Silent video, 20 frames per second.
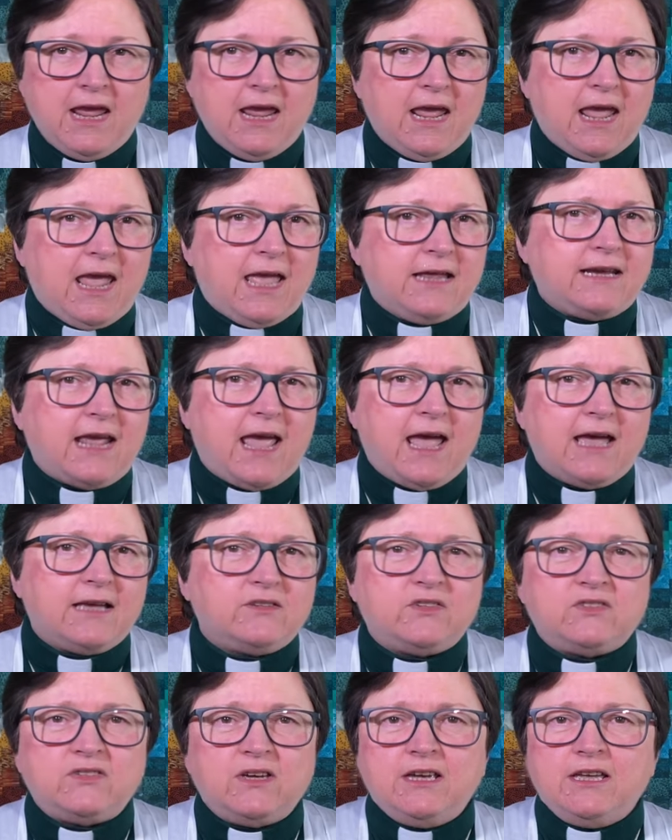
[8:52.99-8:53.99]
and
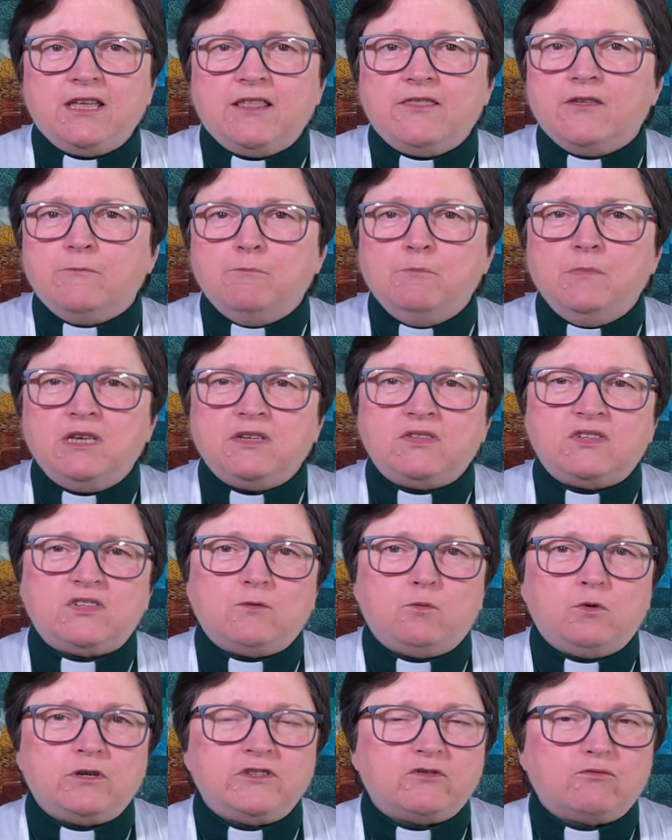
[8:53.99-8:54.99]
as the
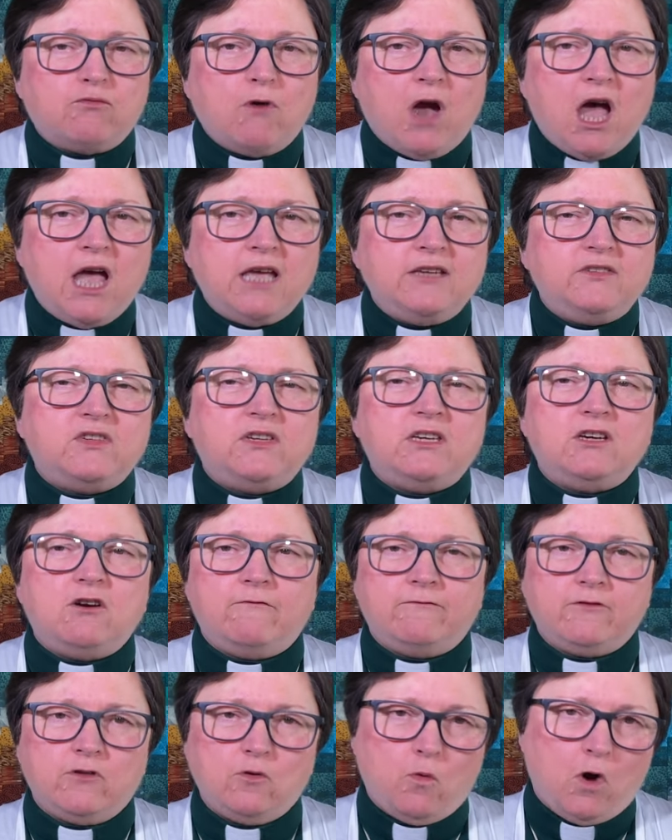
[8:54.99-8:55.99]
mist was rising
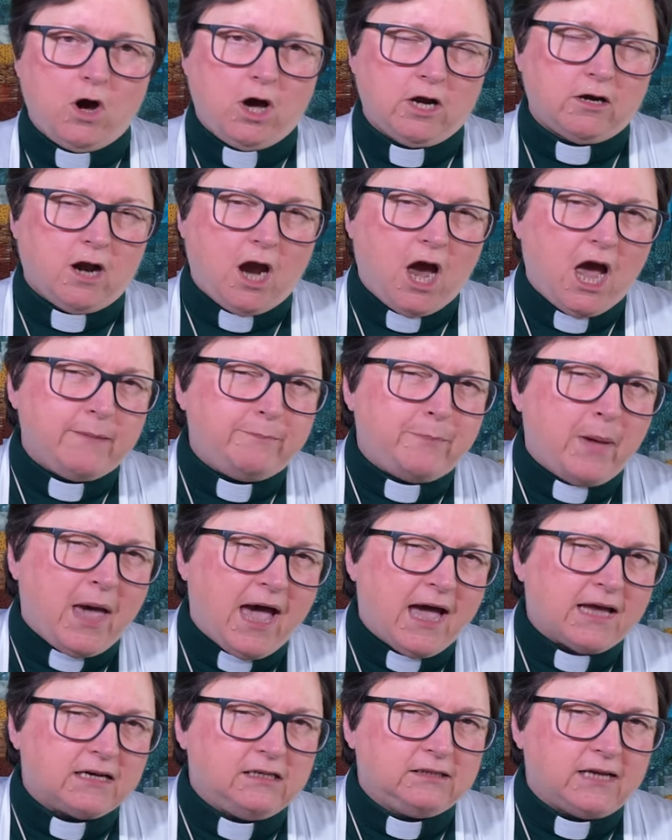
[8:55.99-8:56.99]
over the water, I
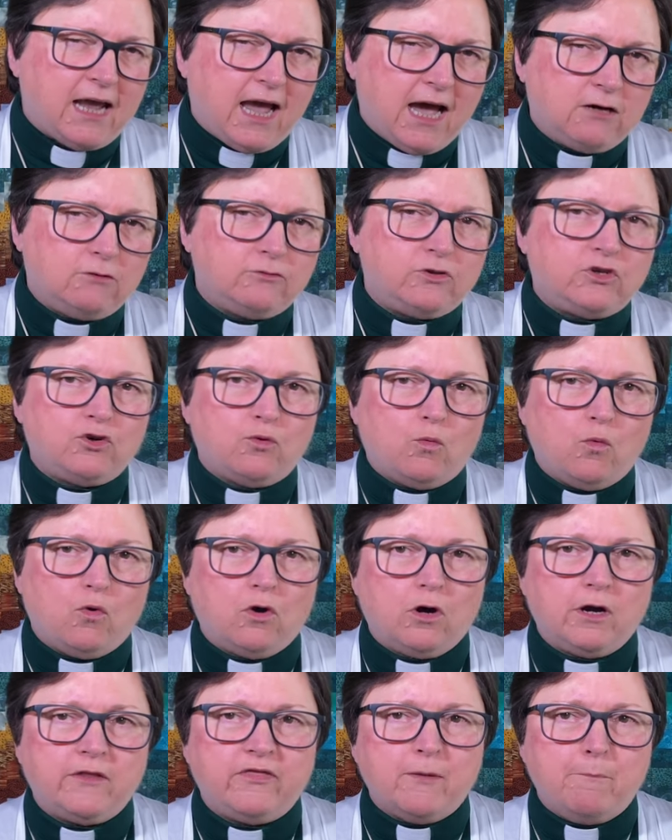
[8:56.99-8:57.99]
paddled out
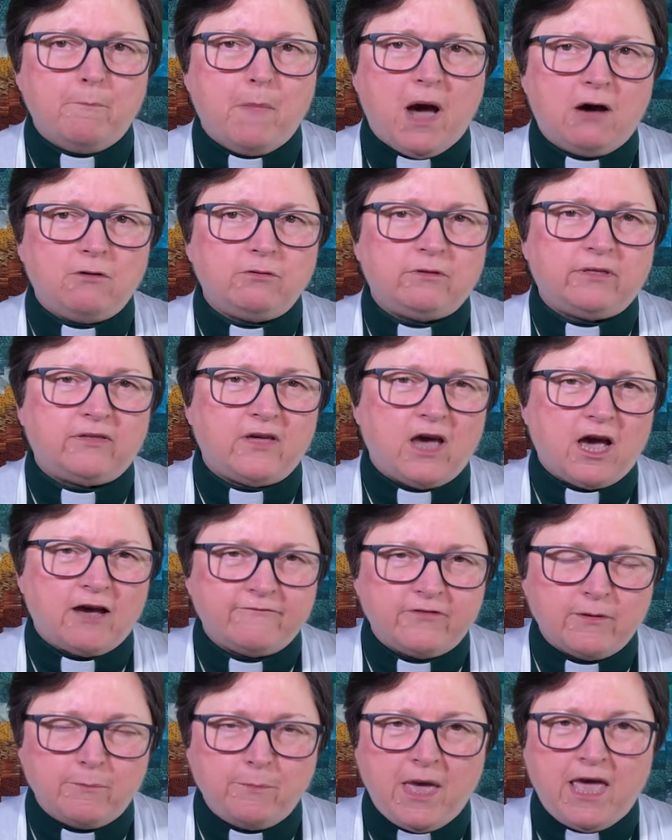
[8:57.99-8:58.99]
toward the mouth
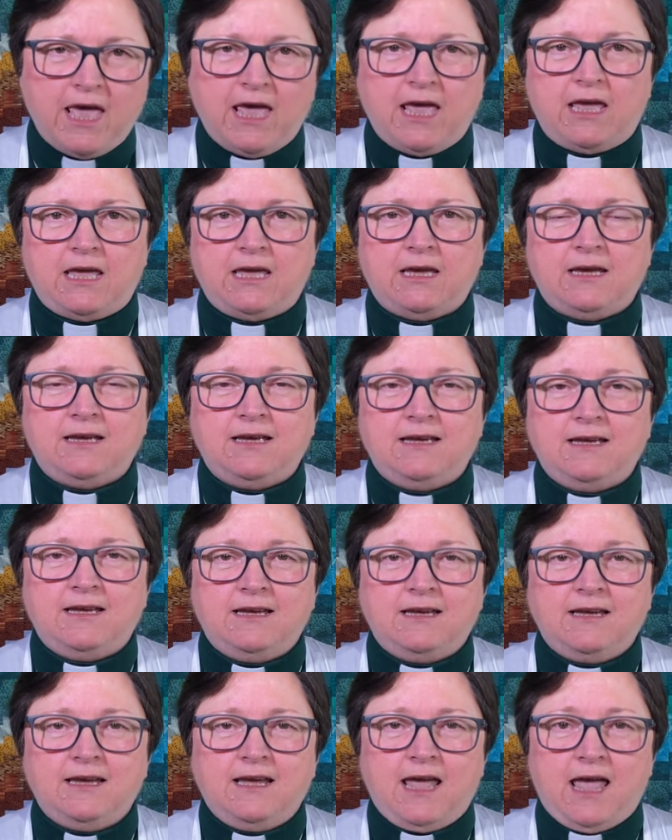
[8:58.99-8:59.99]
of the bay,
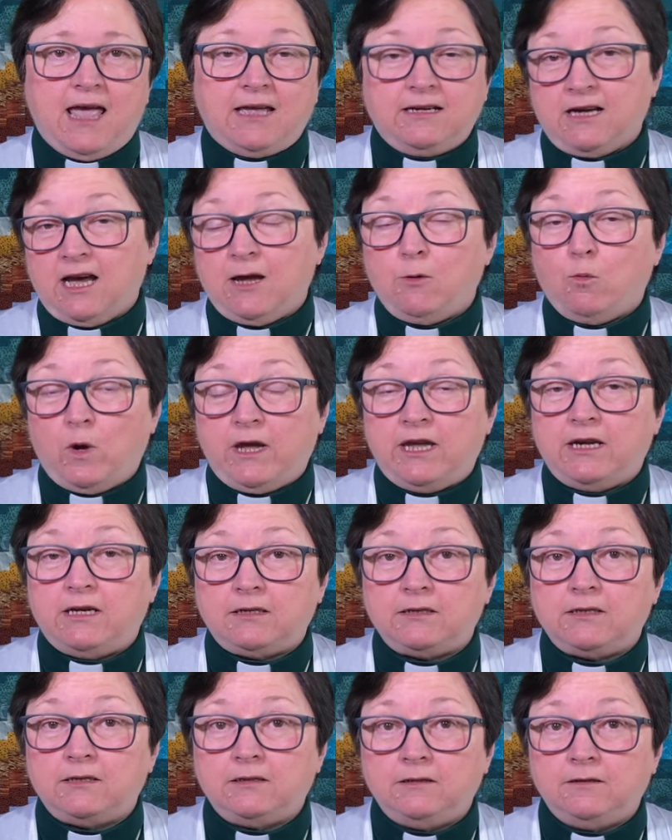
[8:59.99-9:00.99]
and I
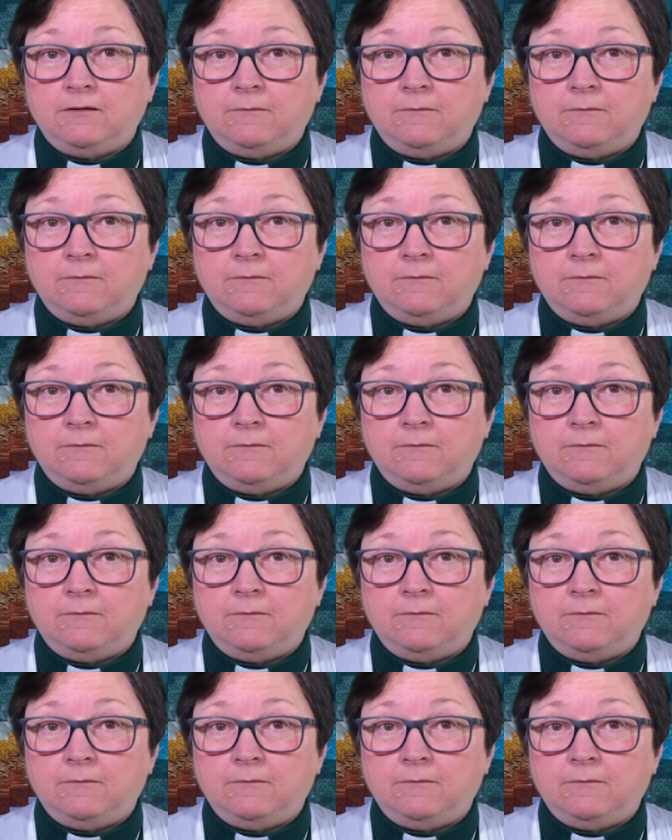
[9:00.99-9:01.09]
waited.